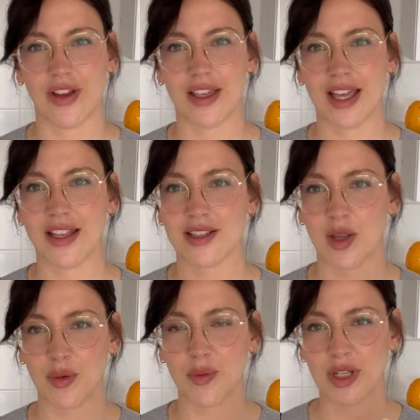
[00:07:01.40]
like that. So I'm
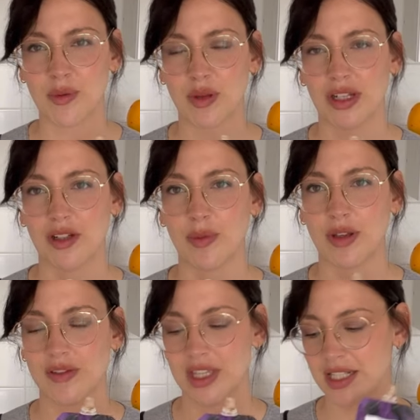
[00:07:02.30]
probably gonna put a little bit
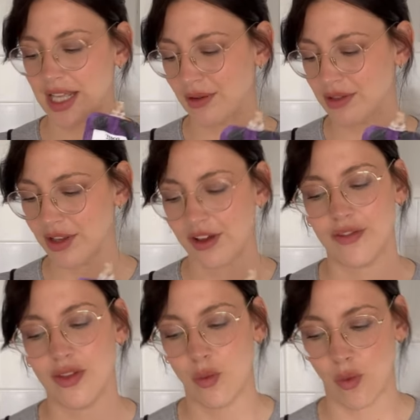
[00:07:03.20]
of this outside
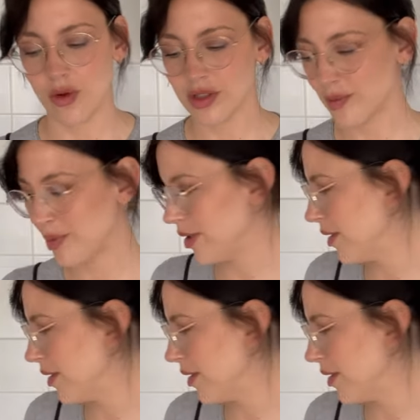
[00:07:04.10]
for the wasps.